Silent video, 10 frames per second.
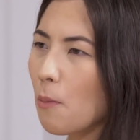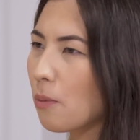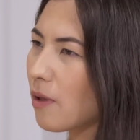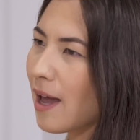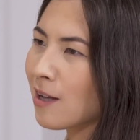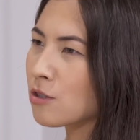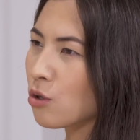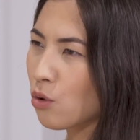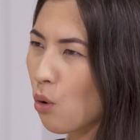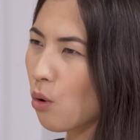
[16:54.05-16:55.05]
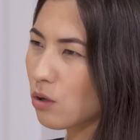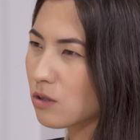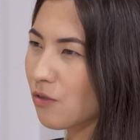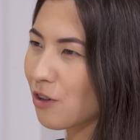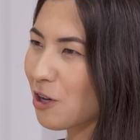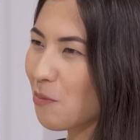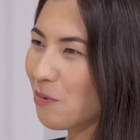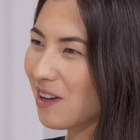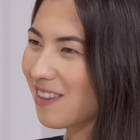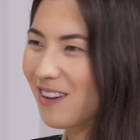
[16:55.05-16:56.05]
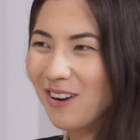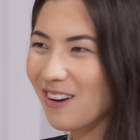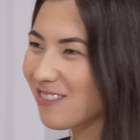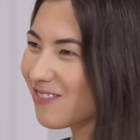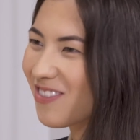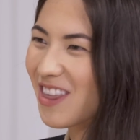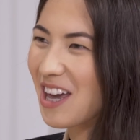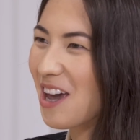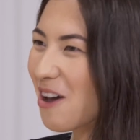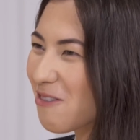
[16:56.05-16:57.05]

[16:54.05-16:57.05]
plans or goals for the company that you're thinking